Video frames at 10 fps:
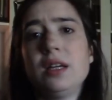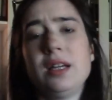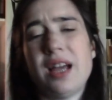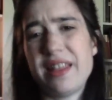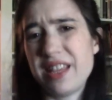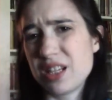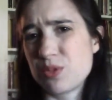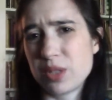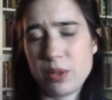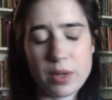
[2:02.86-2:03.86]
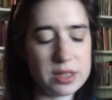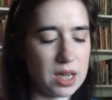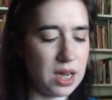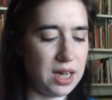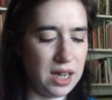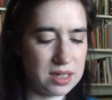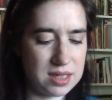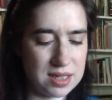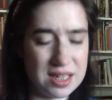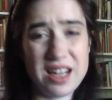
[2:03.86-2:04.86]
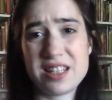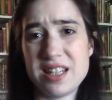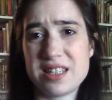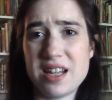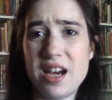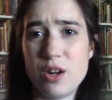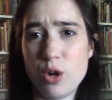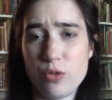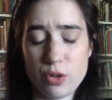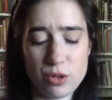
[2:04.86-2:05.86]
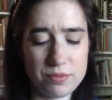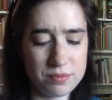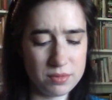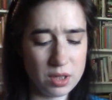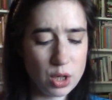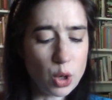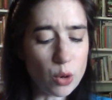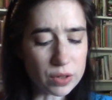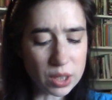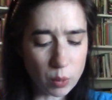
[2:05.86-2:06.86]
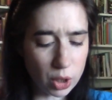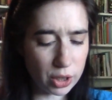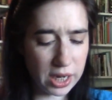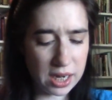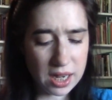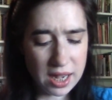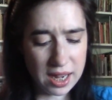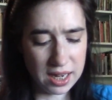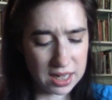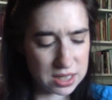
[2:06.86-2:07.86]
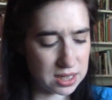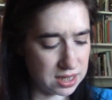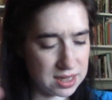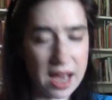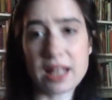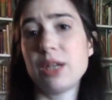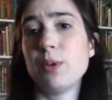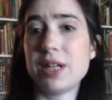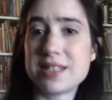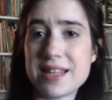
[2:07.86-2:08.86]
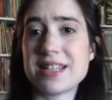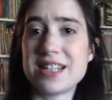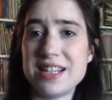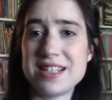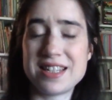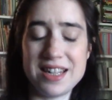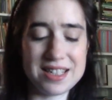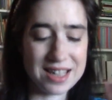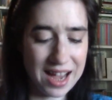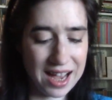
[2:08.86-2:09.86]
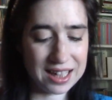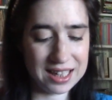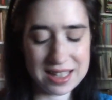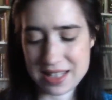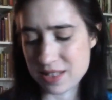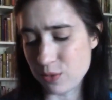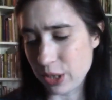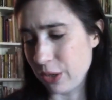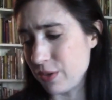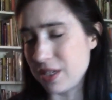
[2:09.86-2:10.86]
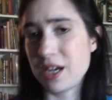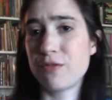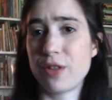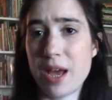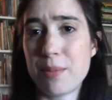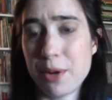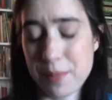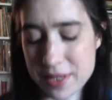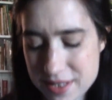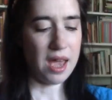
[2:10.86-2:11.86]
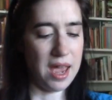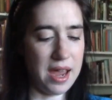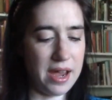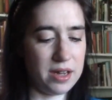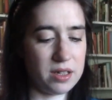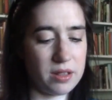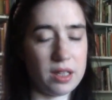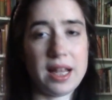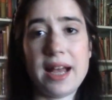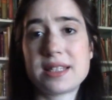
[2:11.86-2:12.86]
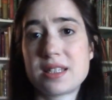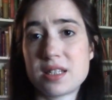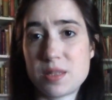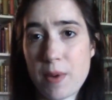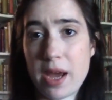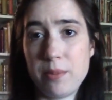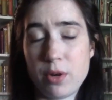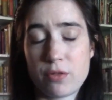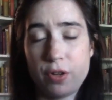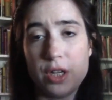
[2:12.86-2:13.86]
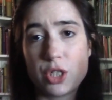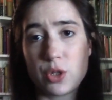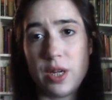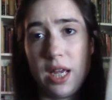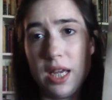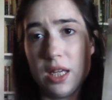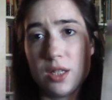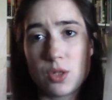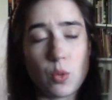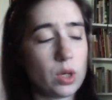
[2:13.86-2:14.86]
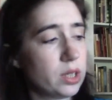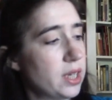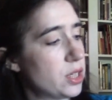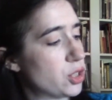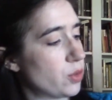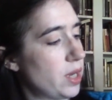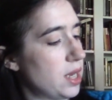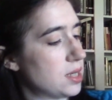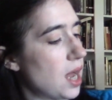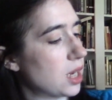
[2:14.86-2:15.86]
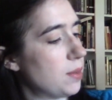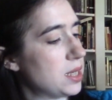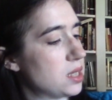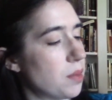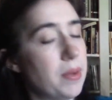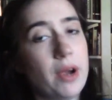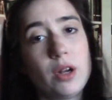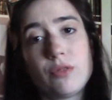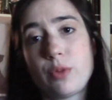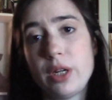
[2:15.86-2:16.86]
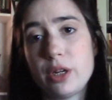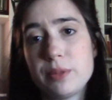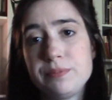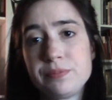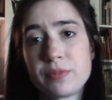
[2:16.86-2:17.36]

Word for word: I think it's really well done. It's succinct. It's not over, overly wordy. It is exactly what it says it is. It is an atlas. We are using it for that purpose. And the last spine book for history is World History in Documents, a Comparative Reader.